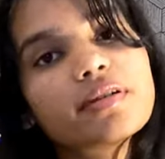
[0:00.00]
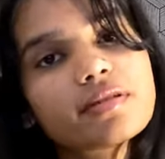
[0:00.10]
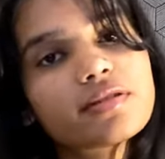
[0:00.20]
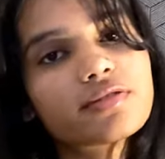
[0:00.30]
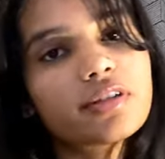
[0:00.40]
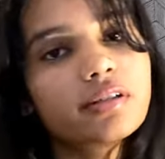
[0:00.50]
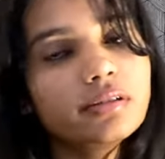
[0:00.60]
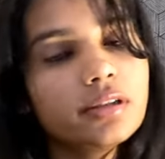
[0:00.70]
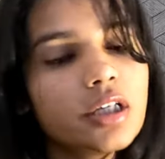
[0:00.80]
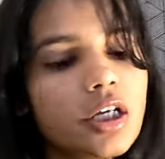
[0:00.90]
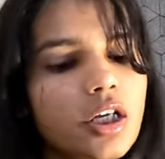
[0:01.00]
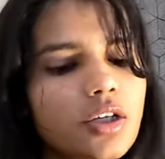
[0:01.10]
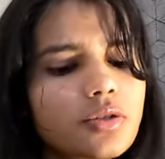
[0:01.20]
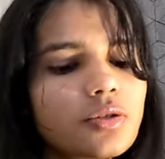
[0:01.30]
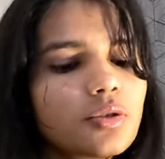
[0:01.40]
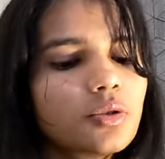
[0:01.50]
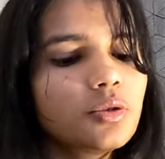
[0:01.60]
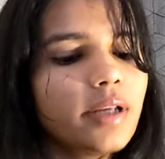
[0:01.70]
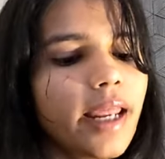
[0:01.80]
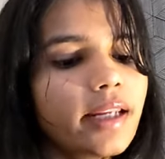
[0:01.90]
person's dinner so
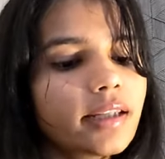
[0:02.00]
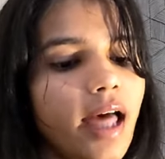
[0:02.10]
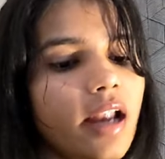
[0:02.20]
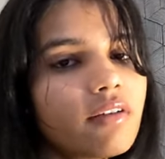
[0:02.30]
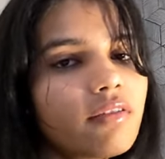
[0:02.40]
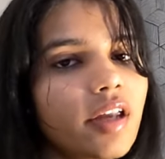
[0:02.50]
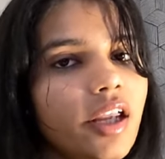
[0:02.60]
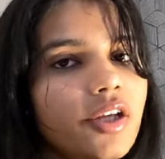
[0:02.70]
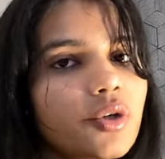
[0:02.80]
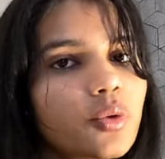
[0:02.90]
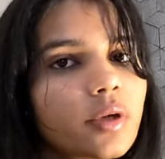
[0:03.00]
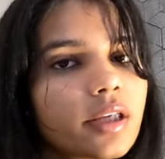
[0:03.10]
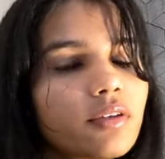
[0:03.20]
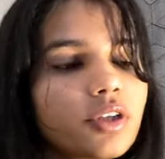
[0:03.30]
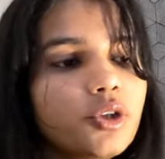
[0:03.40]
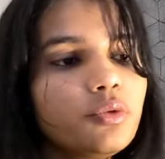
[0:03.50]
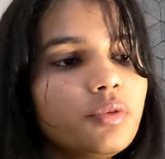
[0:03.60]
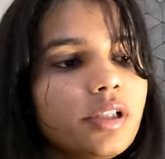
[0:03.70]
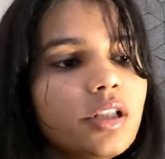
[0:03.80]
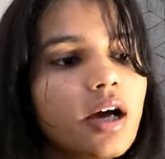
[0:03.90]
like that way you you
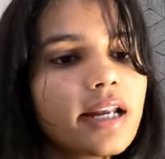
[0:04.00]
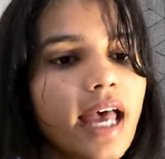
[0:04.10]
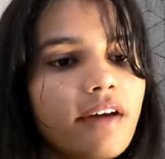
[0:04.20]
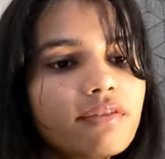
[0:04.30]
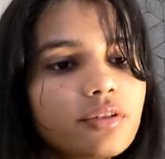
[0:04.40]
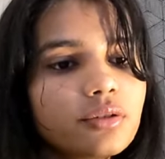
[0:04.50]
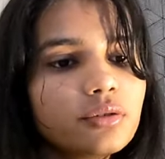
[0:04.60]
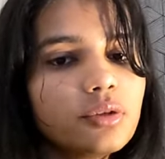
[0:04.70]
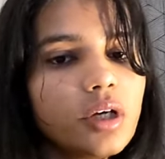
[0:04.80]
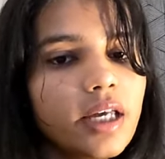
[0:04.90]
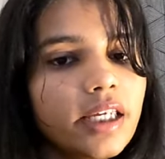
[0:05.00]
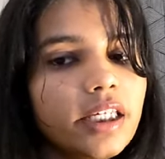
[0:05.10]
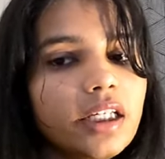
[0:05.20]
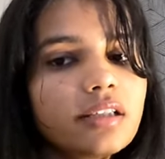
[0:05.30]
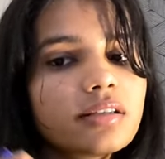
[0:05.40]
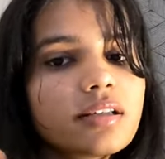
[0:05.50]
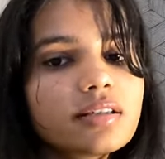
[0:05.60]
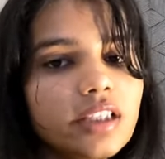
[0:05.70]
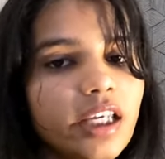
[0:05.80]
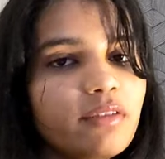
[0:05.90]
will not have to eat the
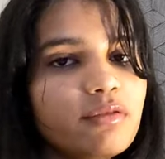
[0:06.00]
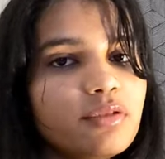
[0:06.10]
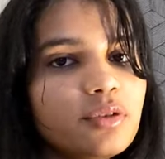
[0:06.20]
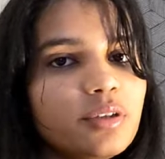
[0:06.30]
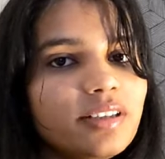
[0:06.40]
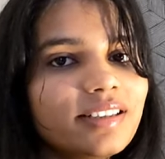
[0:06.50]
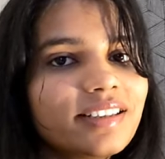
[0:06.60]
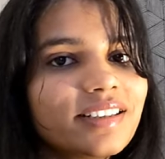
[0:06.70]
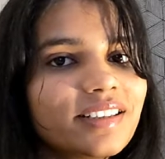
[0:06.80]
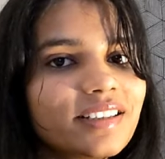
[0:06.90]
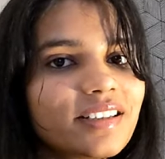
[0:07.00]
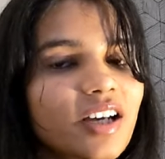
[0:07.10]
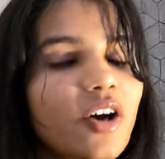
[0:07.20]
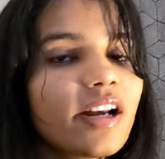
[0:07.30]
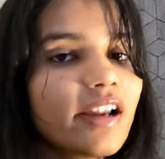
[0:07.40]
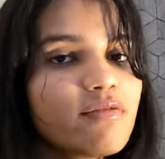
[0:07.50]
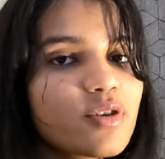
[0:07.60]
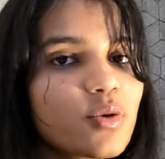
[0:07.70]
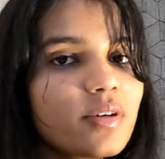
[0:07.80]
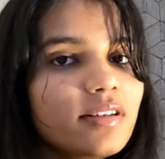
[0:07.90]
same food or
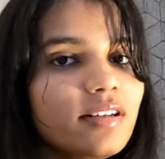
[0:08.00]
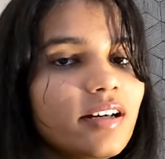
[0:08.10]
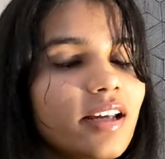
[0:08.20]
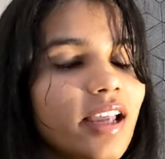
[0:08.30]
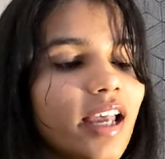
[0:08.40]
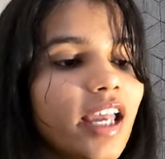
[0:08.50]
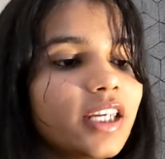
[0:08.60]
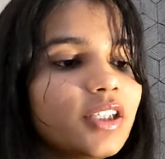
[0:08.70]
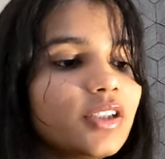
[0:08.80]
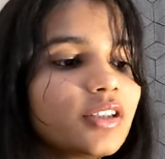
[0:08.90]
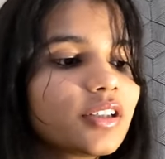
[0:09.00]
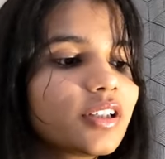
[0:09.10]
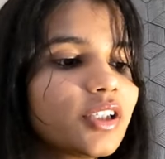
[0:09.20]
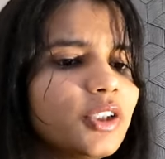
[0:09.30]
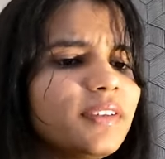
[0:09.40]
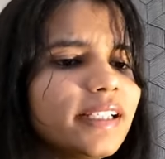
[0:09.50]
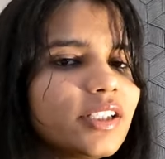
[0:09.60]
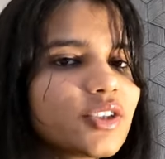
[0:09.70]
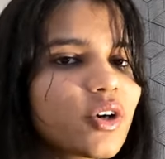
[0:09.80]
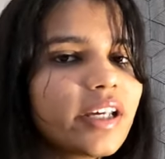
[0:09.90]
leftover and uh, you will
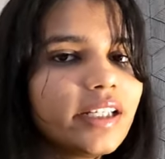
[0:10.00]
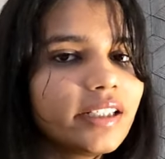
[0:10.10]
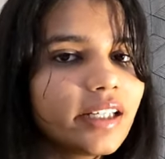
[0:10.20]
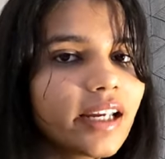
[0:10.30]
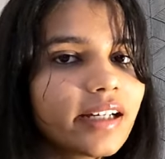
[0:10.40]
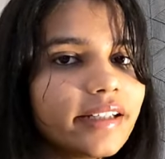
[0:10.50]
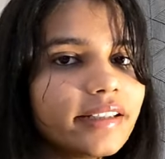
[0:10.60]
enjoy eating at